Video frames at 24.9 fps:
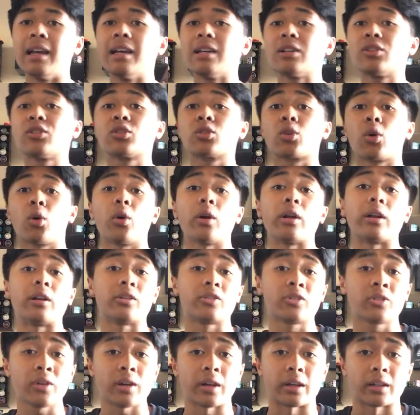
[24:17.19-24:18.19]
scoring
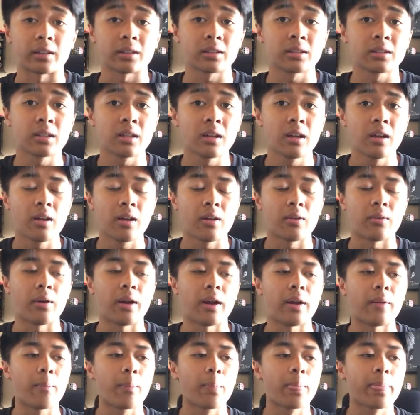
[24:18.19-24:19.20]
tricks,
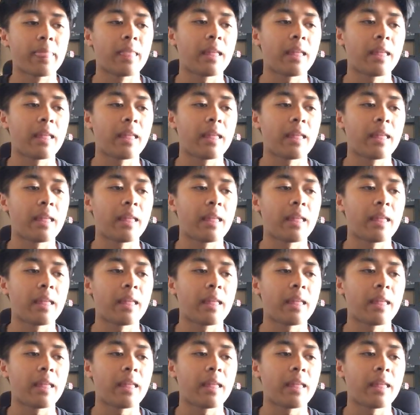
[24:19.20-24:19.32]
right?